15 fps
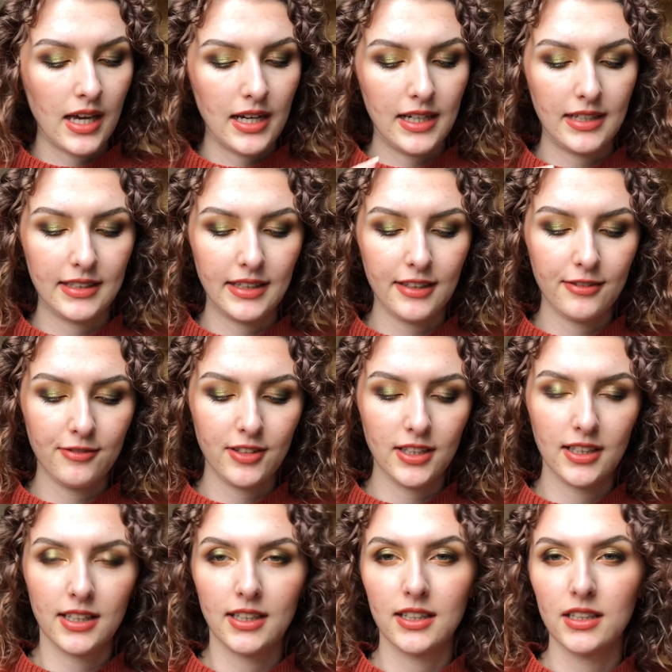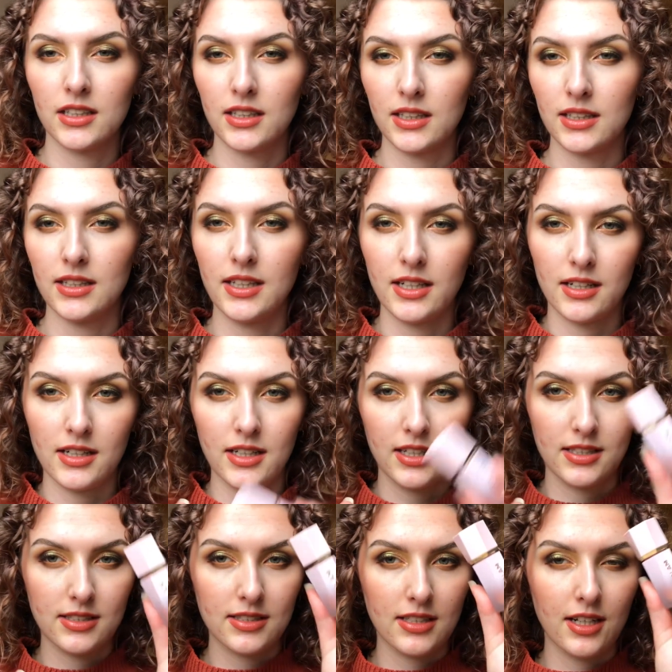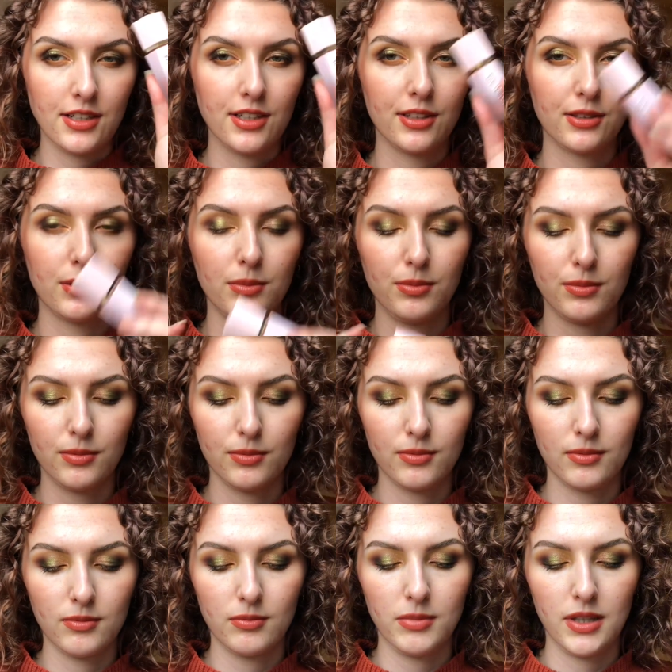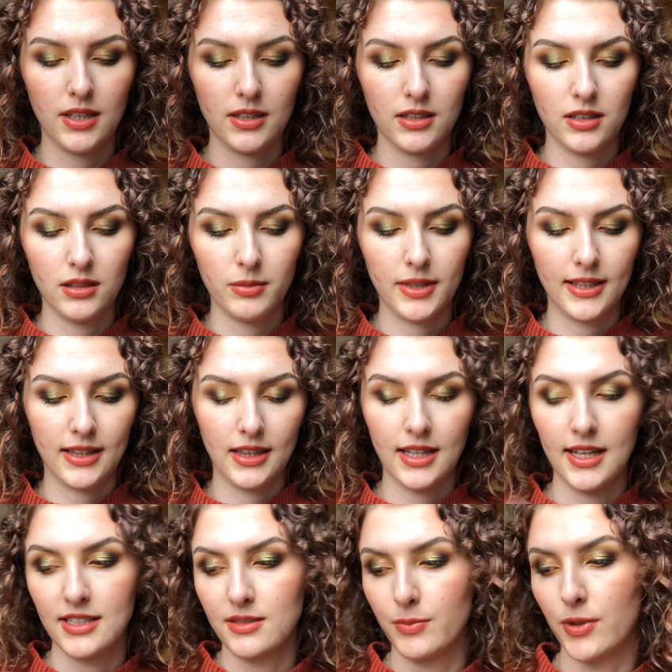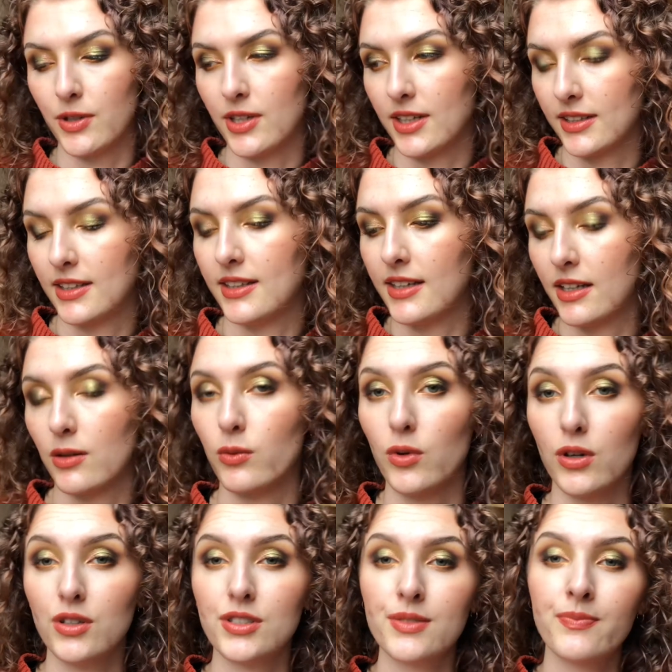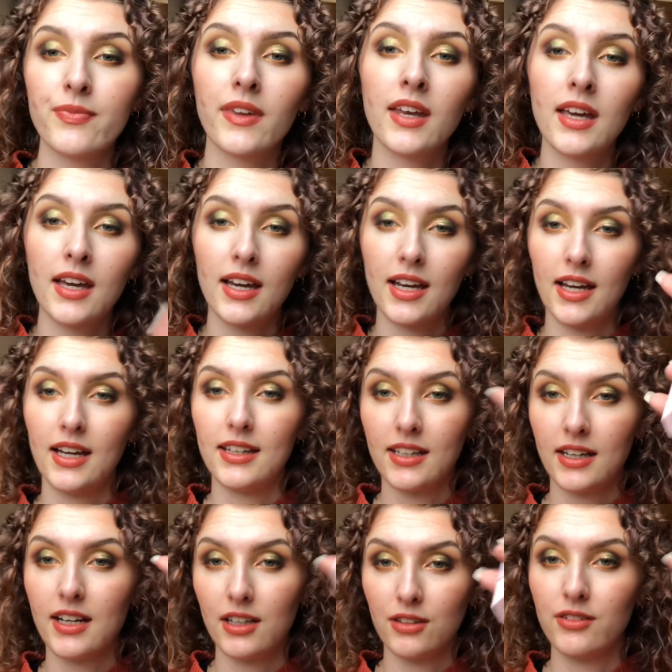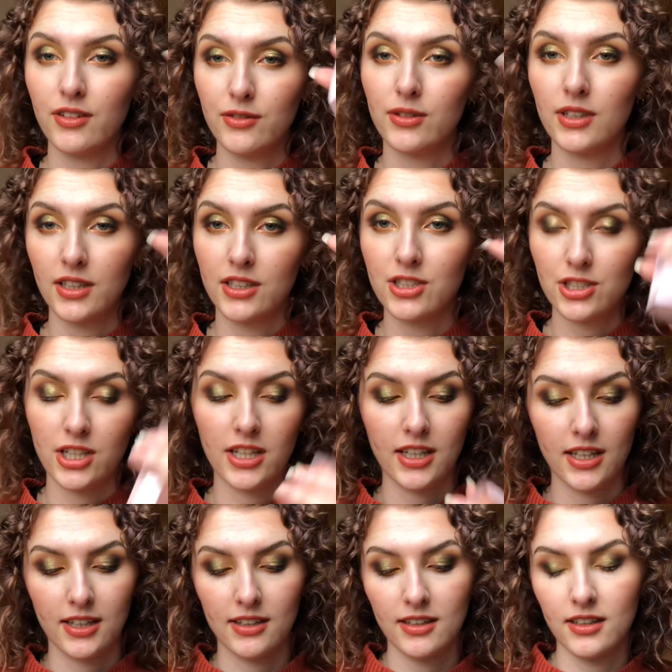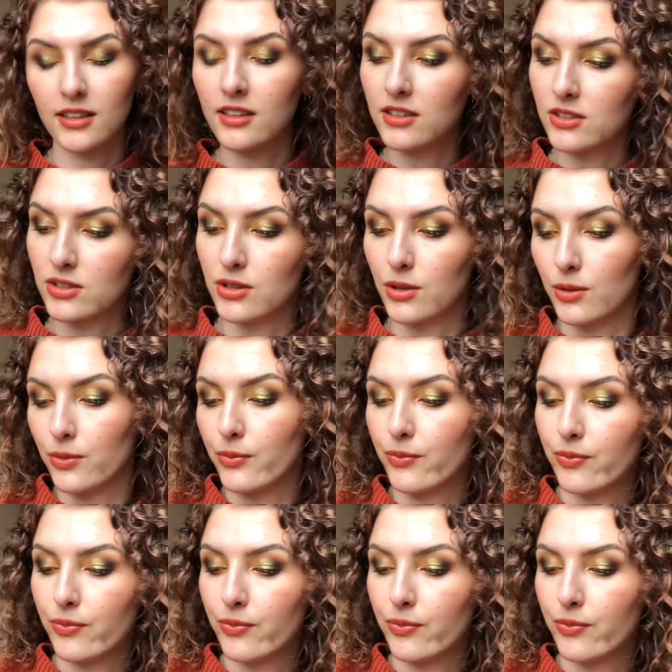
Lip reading: And I feel like there is starting to be a little bit less product than there was, and I kind of have to like shake it, so